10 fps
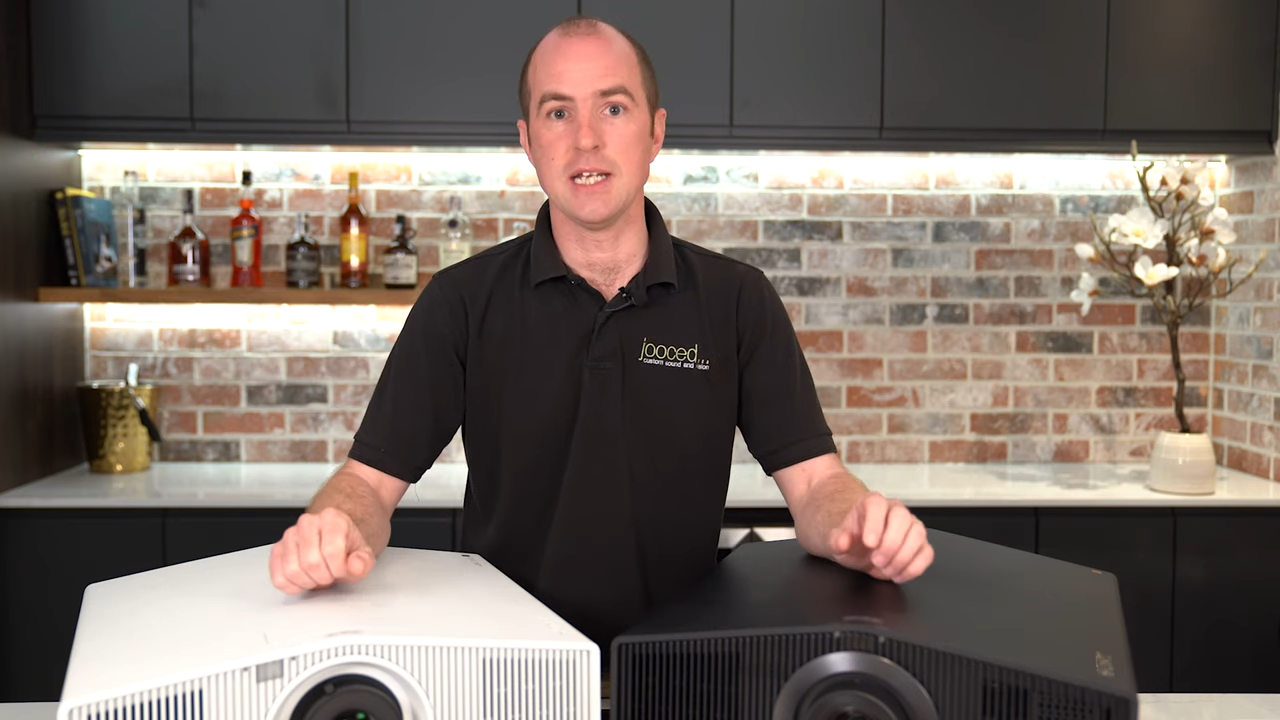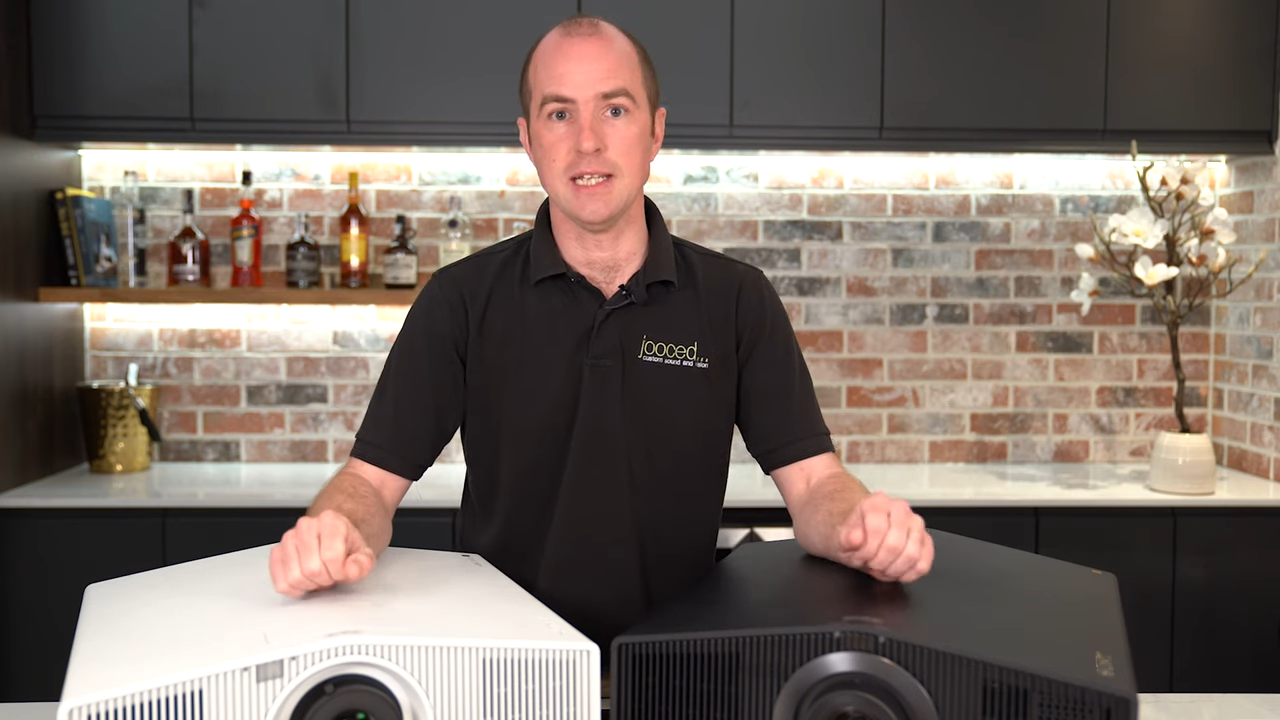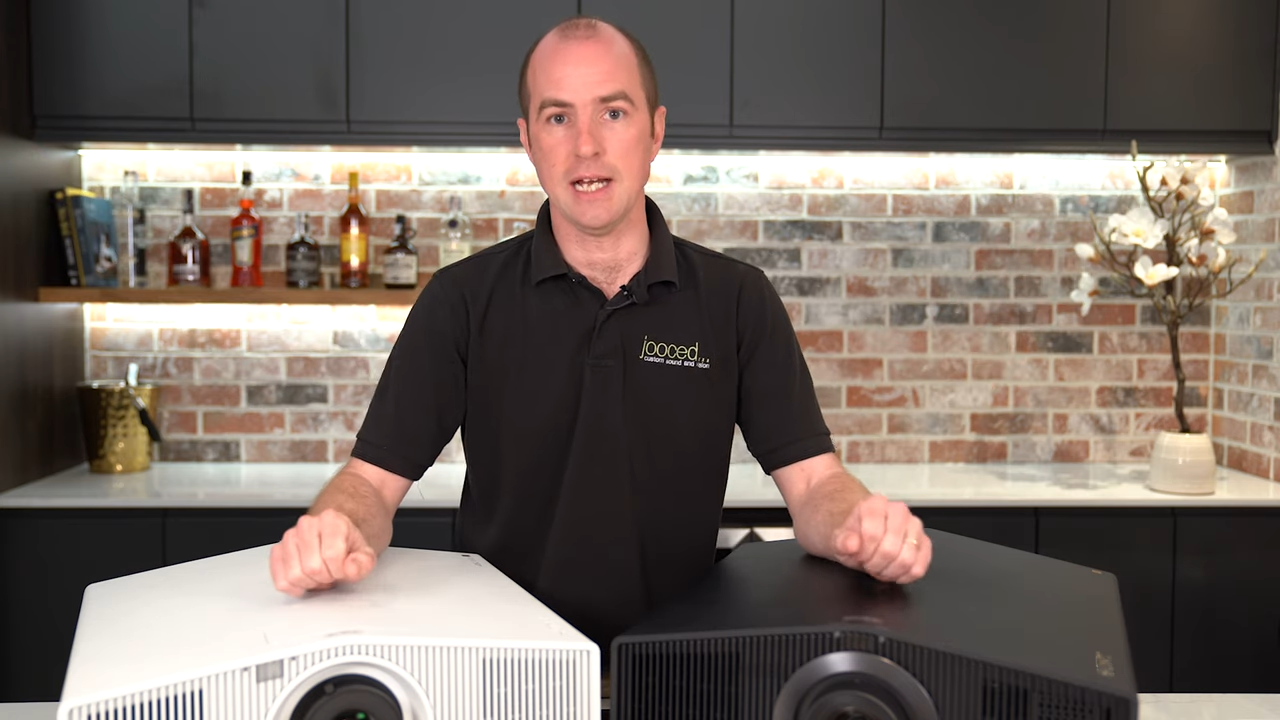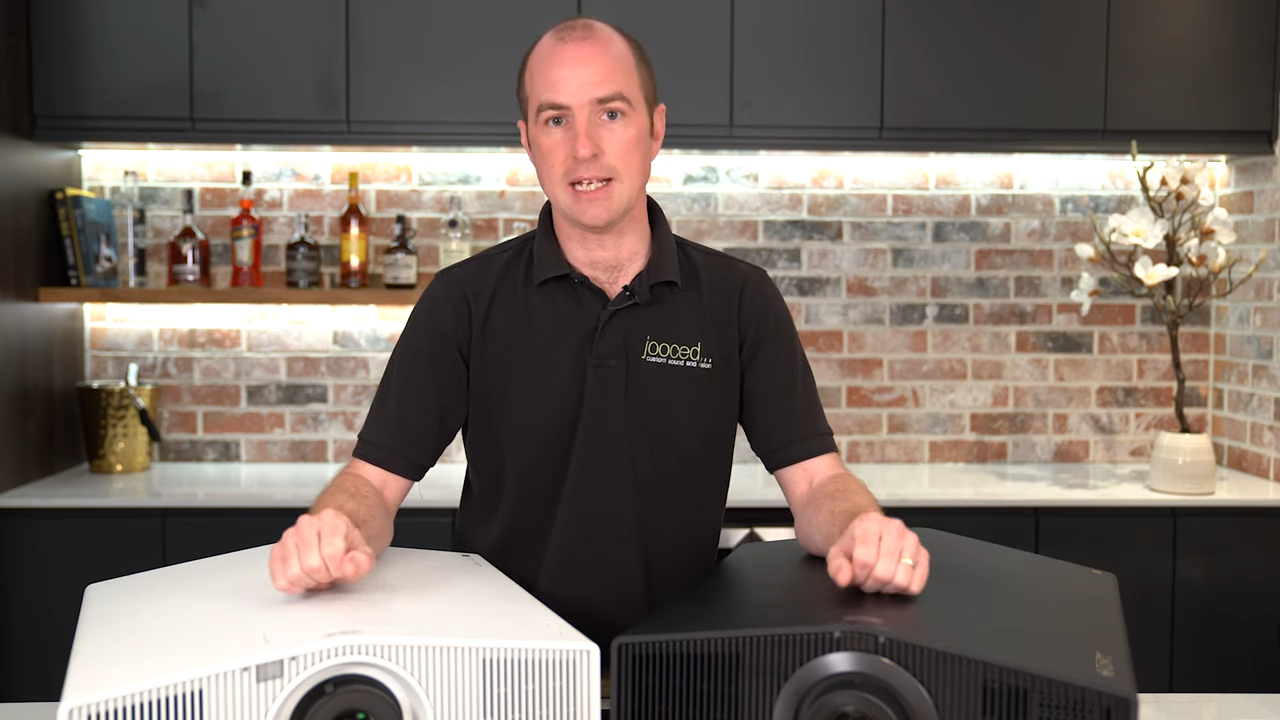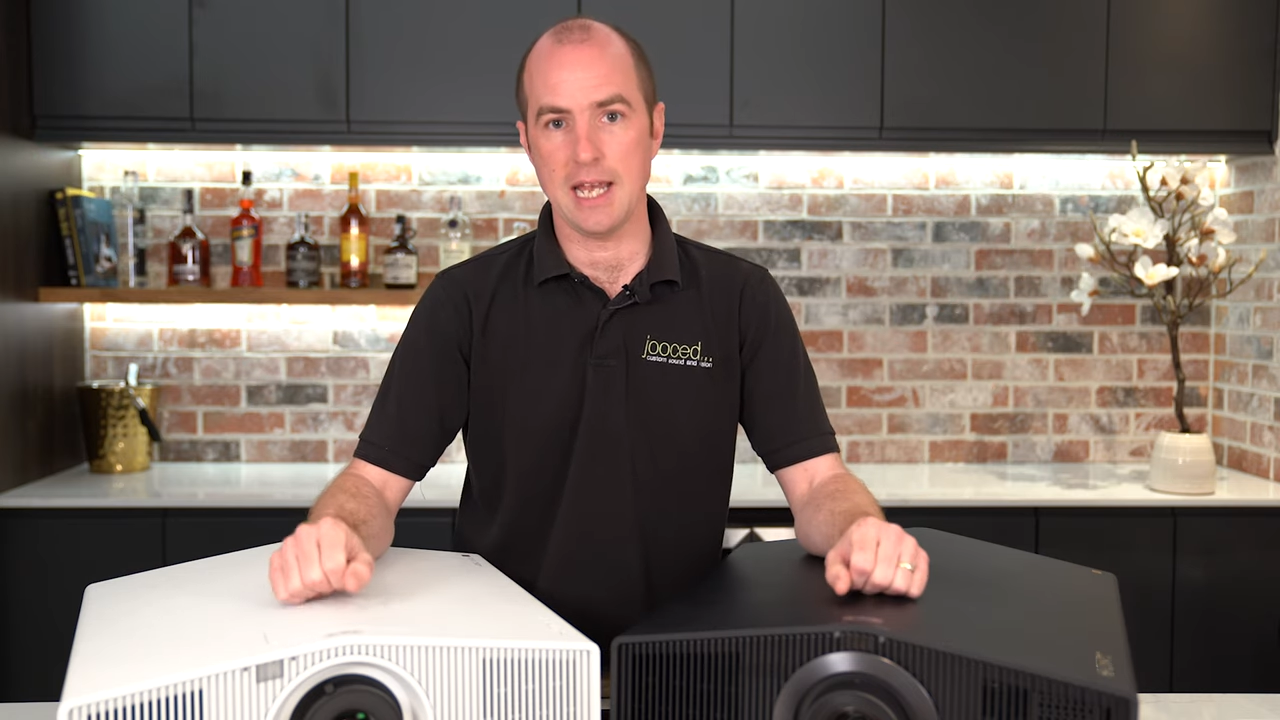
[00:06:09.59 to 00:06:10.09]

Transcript: in that